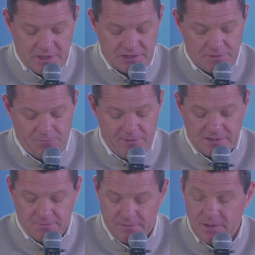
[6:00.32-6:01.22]
as
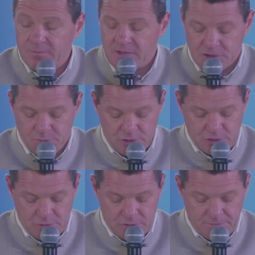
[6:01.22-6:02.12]
effectively as
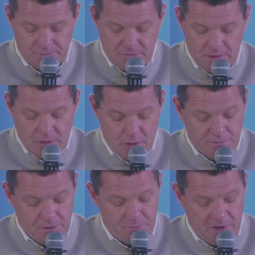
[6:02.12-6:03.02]
possible.
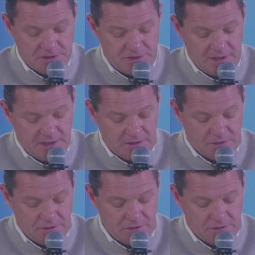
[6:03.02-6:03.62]
Over the past year,